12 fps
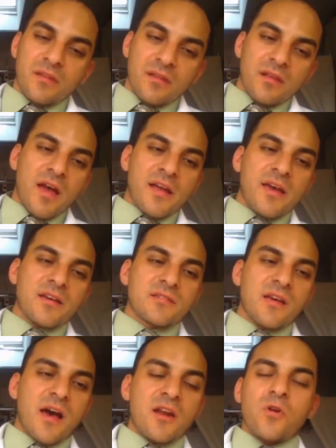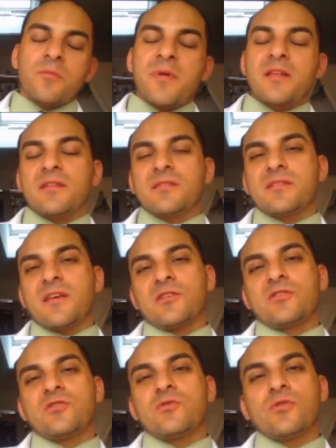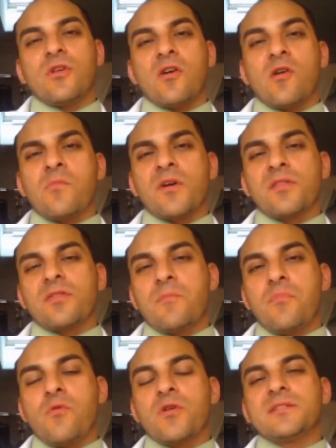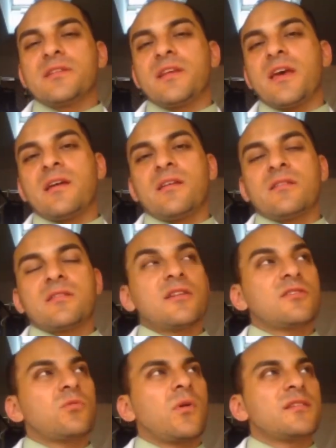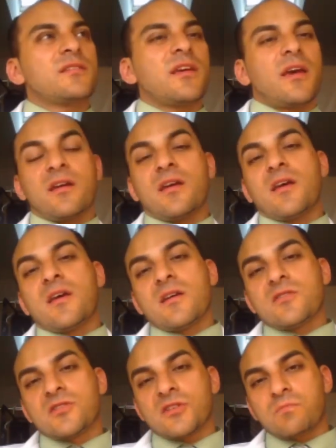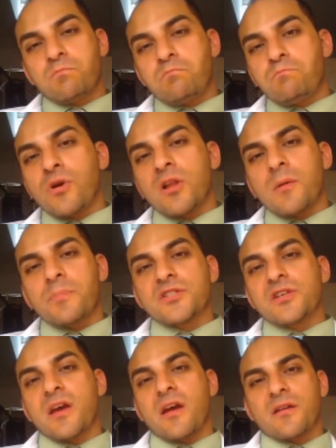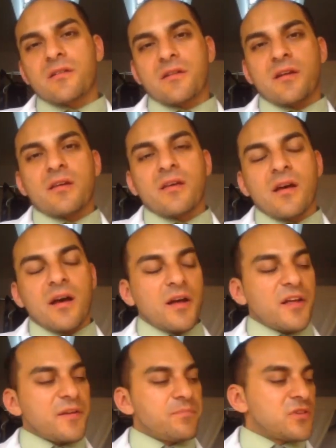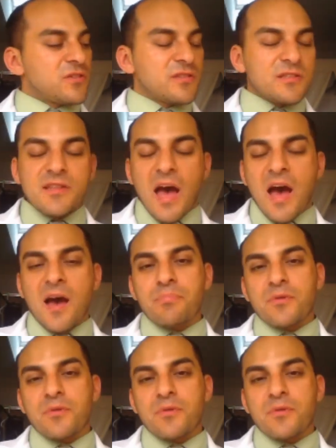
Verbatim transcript: I guess uh, I don't want to make these things too long, but the point of today is I just want to say, just pull up a chair. Uh, just stop,